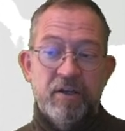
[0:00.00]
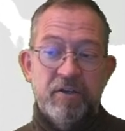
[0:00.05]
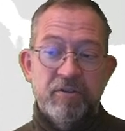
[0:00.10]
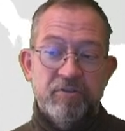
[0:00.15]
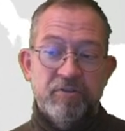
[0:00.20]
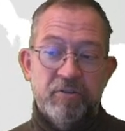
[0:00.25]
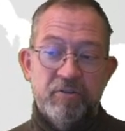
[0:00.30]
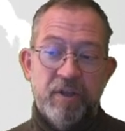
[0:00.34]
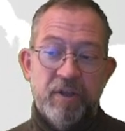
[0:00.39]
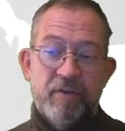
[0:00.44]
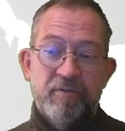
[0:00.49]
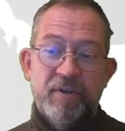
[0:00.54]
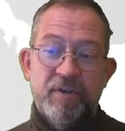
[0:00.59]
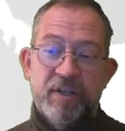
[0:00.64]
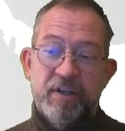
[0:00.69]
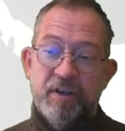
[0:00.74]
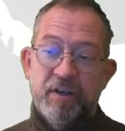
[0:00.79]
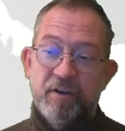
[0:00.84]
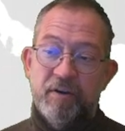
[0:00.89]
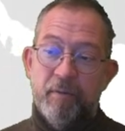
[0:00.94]
so that we
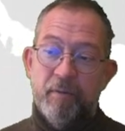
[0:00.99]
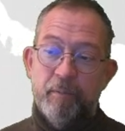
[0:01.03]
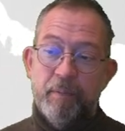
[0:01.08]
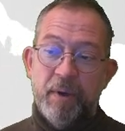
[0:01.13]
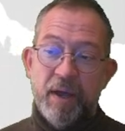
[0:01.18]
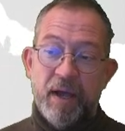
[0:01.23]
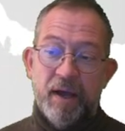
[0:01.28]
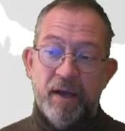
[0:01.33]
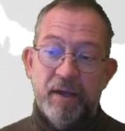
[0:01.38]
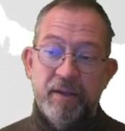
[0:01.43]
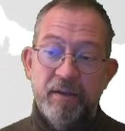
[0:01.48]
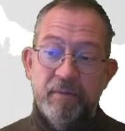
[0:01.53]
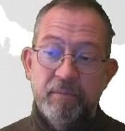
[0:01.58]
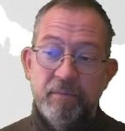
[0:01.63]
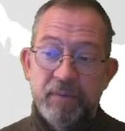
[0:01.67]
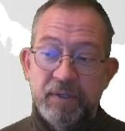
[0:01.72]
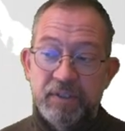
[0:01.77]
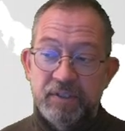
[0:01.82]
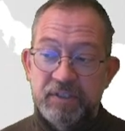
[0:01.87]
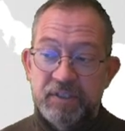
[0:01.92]
can compare
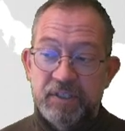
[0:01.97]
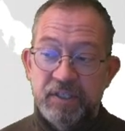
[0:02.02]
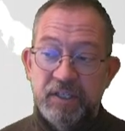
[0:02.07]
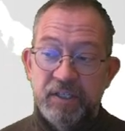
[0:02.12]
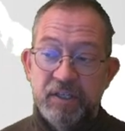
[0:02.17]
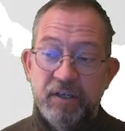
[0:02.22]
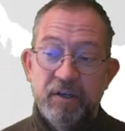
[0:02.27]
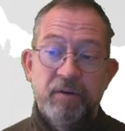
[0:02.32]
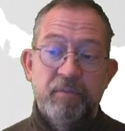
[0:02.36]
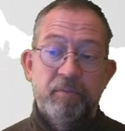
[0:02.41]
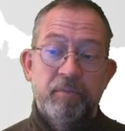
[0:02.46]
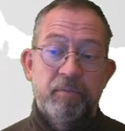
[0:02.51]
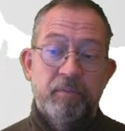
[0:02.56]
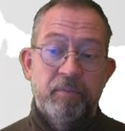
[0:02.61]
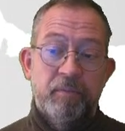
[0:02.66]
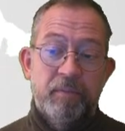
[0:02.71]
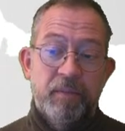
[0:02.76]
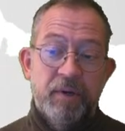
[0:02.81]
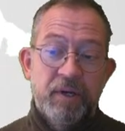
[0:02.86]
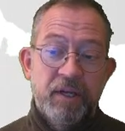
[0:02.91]
them and see,
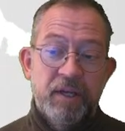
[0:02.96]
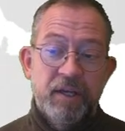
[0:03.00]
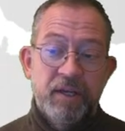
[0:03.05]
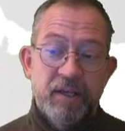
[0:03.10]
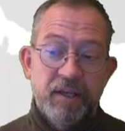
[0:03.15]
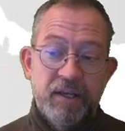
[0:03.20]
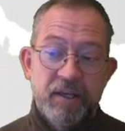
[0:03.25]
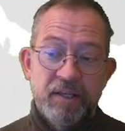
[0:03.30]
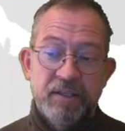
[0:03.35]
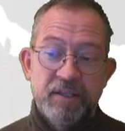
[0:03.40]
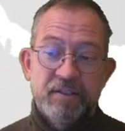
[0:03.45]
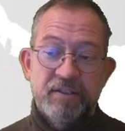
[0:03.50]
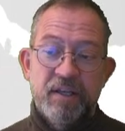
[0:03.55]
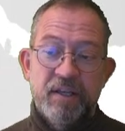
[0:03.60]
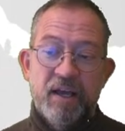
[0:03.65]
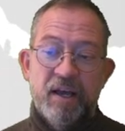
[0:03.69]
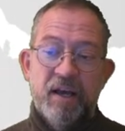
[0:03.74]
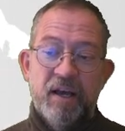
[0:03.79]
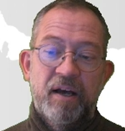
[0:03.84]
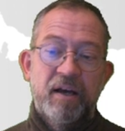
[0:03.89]
hmm, is
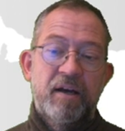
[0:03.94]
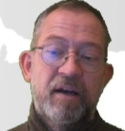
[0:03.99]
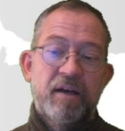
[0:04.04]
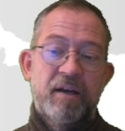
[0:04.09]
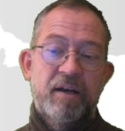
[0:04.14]
there